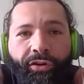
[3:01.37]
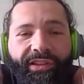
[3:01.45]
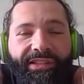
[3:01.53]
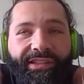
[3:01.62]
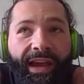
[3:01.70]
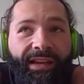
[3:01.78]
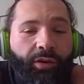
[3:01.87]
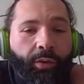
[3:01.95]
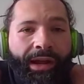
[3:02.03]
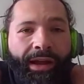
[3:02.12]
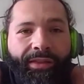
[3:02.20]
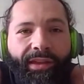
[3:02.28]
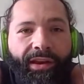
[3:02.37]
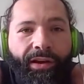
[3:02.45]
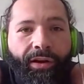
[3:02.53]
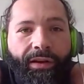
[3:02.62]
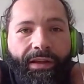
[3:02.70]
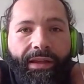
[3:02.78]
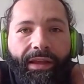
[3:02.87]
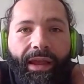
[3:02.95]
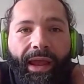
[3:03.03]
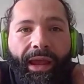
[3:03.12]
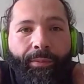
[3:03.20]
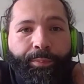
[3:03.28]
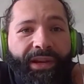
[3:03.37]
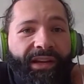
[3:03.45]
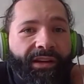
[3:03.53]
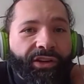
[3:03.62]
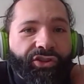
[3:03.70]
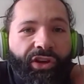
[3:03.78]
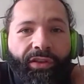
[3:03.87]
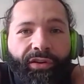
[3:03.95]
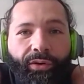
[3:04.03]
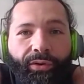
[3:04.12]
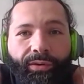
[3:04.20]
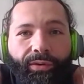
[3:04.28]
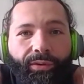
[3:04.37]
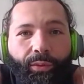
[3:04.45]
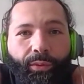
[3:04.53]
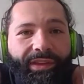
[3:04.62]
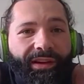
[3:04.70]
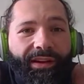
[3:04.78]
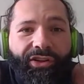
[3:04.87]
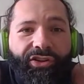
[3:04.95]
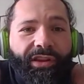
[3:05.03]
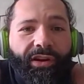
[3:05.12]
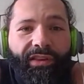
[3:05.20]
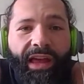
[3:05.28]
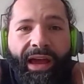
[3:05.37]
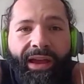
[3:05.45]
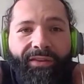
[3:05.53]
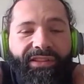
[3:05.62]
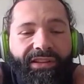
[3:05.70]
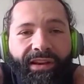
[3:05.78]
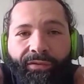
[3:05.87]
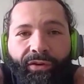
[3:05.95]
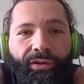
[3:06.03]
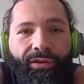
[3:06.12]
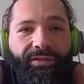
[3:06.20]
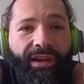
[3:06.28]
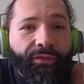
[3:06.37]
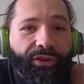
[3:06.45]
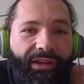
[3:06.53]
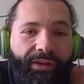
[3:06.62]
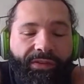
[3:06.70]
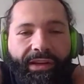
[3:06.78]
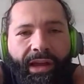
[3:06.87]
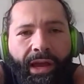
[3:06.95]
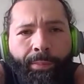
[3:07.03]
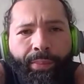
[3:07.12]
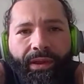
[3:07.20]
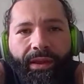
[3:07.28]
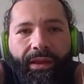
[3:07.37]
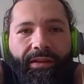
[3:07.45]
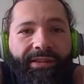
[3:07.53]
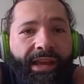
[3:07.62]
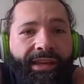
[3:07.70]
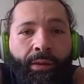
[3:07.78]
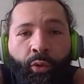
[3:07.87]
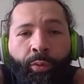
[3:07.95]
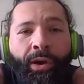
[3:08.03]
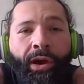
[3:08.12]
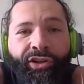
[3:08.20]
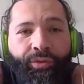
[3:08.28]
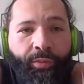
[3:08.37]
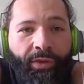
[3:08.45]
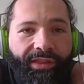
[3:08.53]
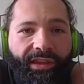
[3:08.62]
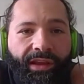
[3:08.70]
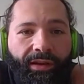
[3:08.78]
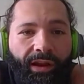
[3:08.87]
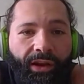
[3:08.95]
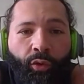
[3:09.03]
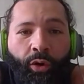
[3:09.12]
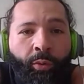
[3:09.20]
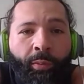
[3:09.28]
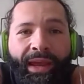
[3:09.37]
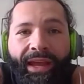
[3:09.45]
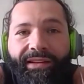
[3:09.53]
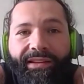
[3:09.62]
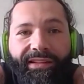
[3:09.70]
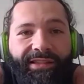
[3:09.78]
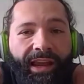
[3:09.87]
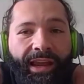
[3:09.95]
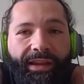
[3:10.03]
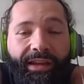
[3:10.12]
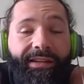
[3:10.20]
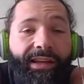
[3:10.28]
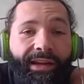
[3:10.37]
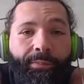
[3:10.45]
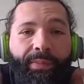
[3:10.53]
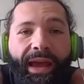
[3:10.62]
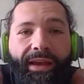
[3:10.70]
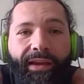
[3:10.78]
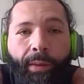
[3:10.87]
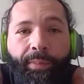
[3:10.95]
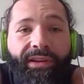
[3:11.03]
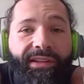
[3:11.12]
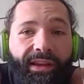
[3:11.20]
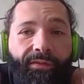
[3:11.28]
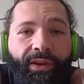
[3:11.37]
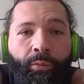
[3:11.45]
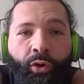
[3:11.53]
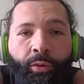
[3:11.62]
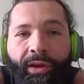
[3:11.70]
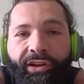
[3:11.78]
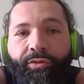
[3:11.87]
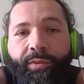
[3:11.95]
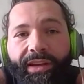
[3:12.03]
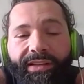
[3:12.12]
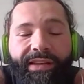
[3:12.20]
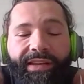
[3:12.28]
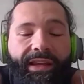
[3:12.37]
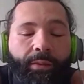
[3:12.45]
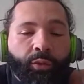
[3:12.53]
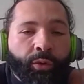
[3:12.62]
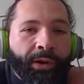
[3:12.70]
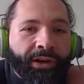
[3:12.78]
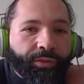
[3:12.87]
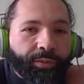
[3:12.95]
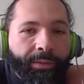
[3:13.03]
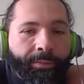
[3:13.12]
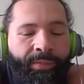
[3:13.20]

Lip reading: these guys going out there and beating each other within an inch of their lives and never giving up, taking more punishment than a normal man can take and getting back up and giving more punishment and taking more punishment.